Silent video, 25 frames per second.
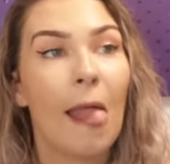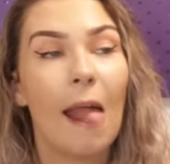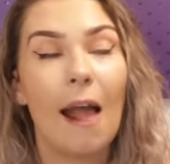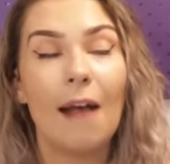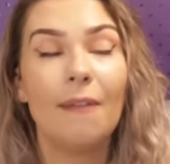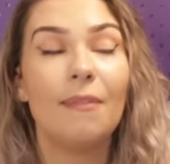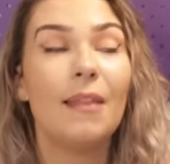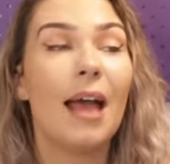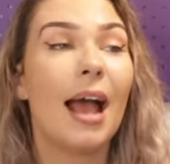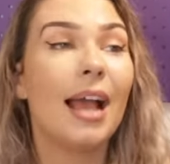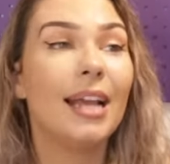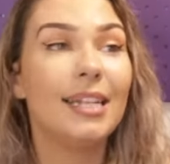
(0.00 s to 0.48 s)

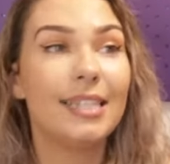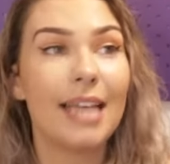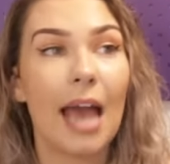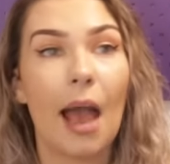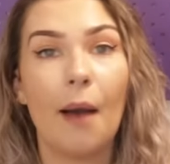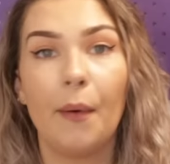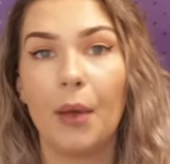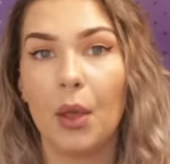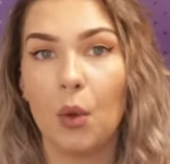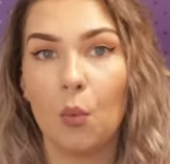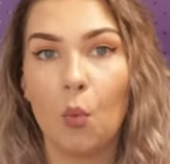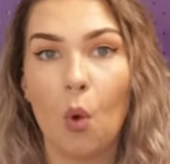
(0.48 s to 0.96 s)
And that is
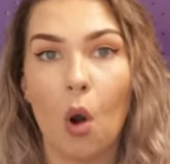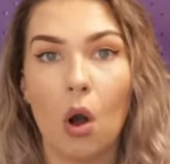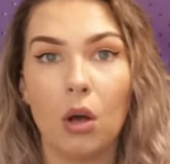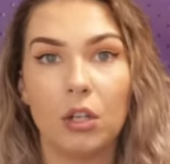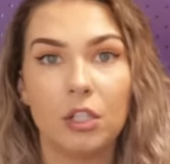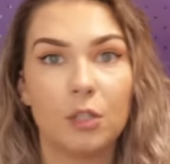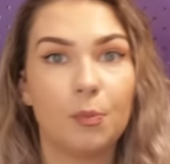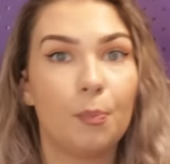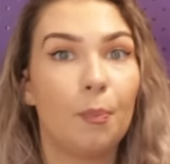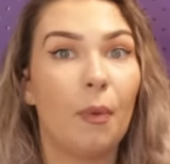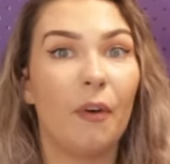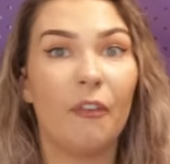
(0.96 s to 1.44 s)
how it
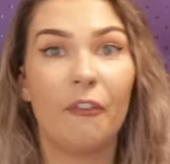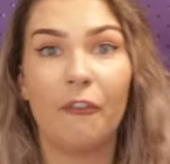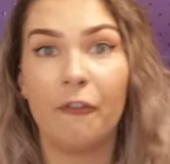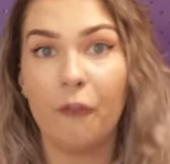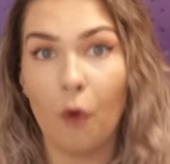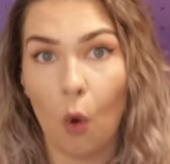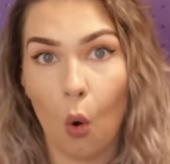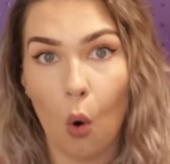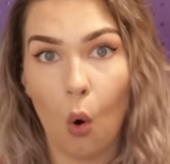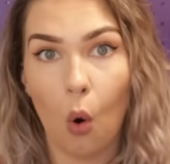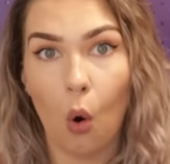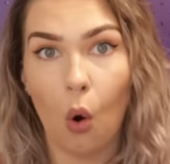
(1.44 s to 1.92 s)
was
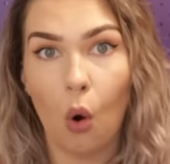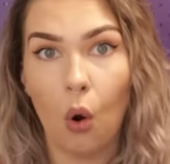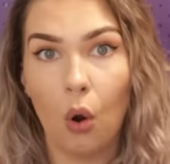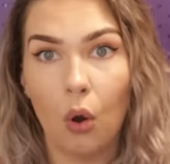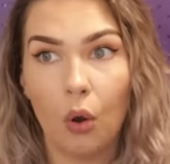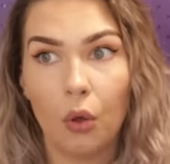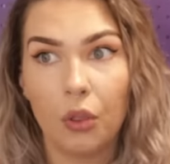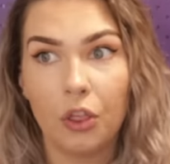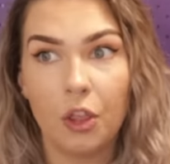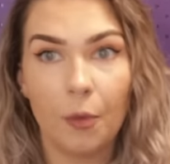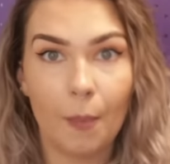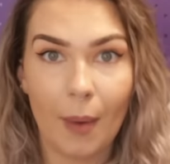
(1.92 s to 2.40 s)
before
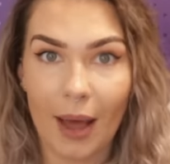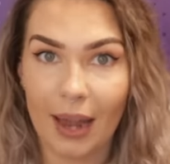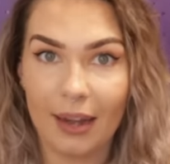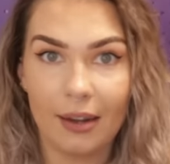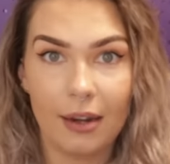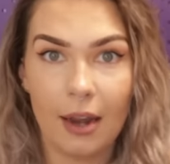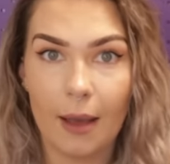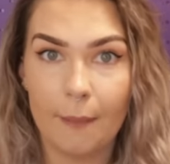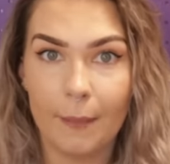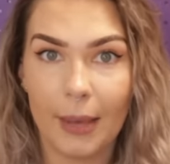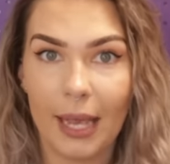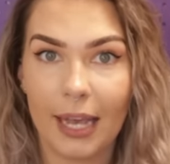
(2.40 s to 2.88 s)
the
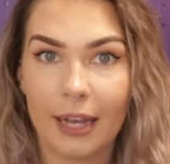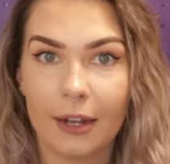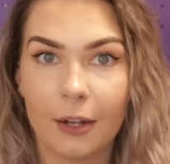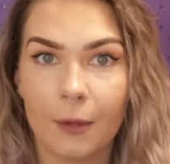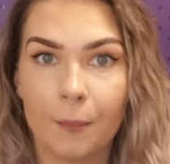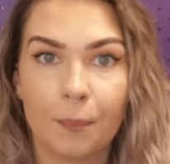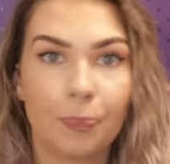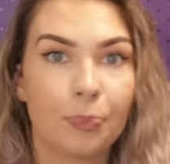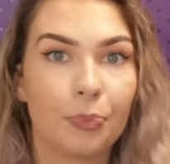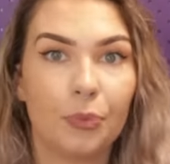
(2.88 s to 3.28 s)
pandemic.